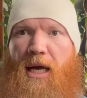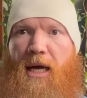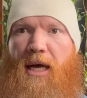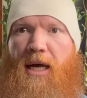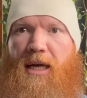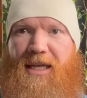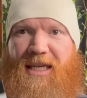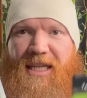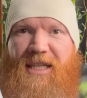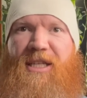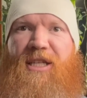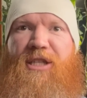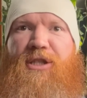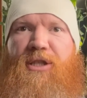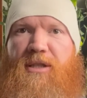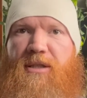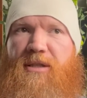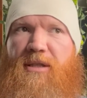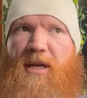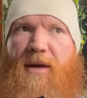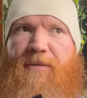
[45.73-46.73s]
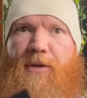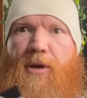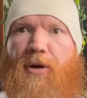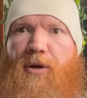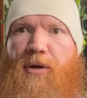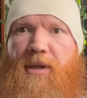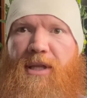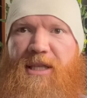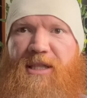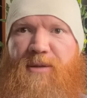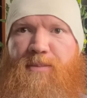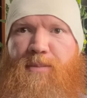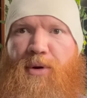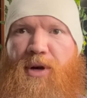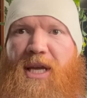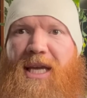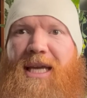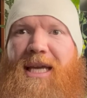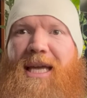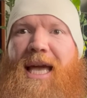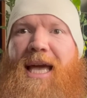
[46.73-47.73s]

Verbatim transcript: uh, conditions of the early spring